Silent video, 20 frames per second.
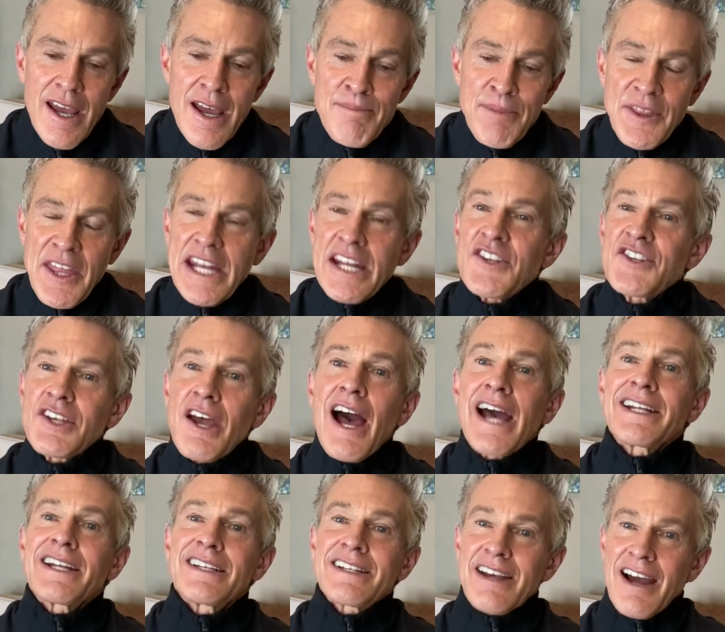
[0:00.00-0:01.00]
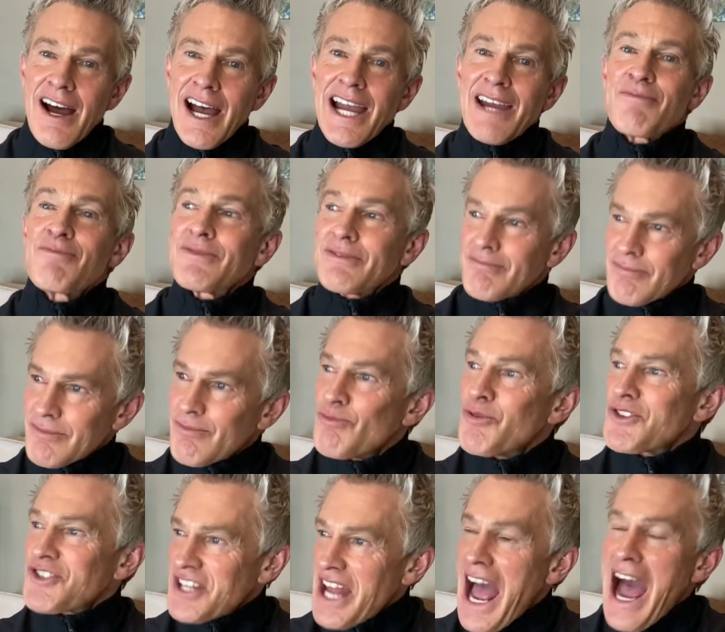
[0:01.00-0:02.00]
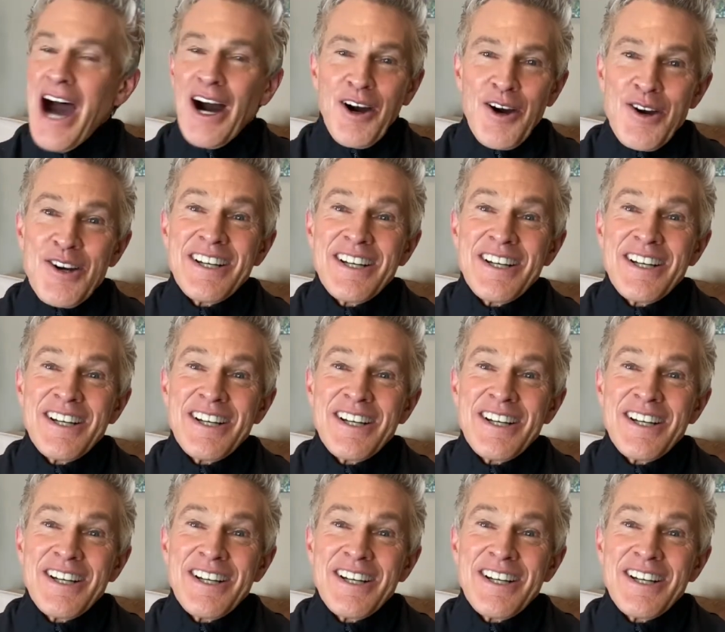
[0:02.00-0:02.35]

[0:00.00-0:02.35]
but they decided time was now